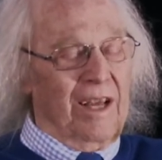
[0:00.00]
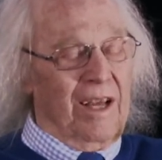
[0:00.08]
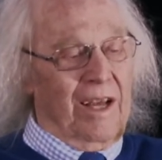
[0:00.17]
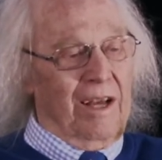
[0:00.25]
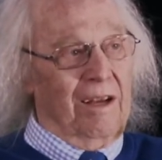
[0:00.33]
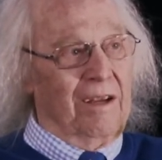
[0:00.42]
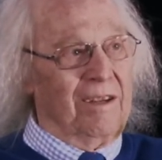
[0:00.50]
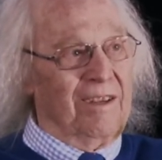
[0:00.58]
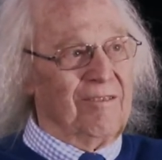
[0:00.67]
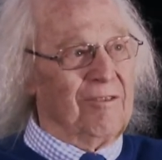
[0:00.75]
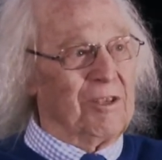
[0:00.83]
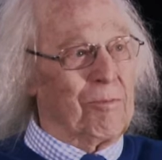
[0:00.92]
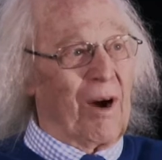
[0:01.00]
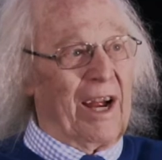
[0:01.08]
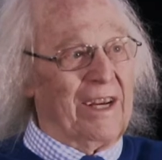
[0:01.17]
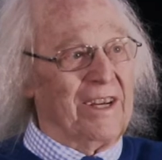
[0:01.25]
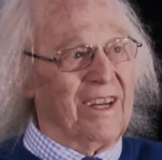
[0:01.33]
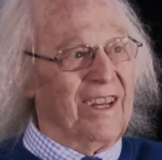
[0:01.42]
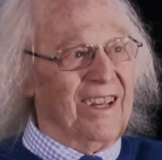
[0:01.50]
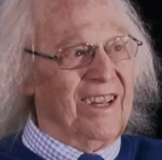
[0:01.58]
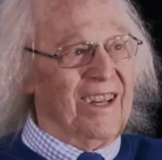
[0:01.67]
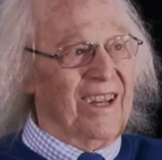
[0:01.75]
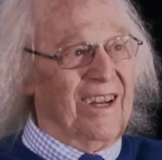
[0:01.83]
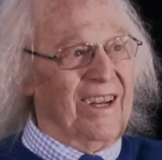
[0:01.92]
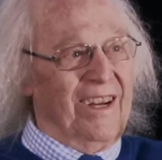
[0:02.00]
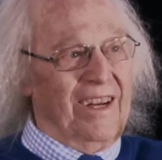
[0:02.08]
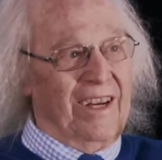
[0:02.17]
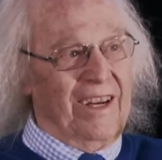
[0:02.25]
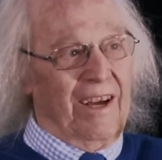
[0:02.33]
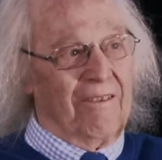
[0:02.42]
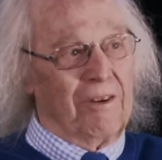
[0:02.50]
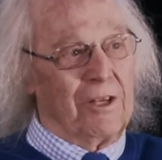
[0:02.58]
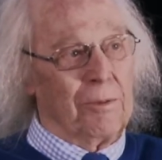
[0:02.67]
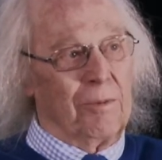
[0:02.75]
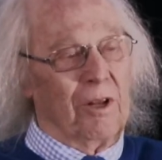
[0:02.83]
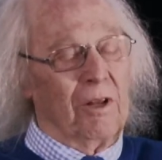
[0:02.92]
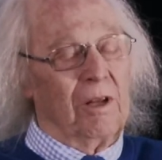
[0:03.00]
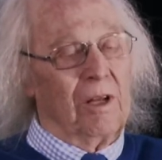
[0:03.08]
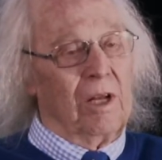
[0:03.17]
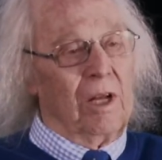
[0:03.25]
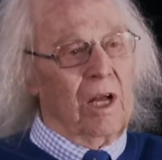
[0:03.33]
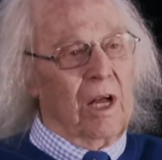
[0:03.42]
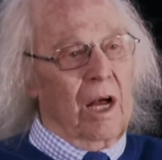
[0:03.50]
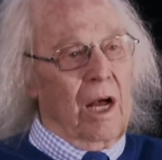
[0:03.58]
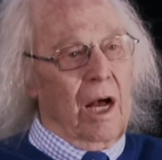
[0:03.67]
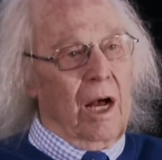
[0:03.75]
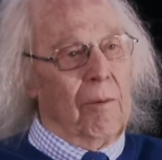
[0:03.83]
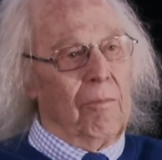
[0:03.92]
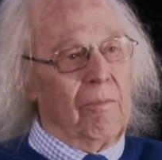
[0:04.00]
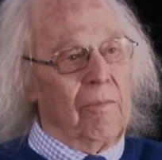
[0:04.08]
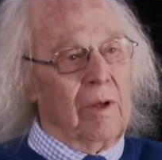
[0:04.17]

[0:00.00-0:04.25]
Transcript: it was bright in the visible. The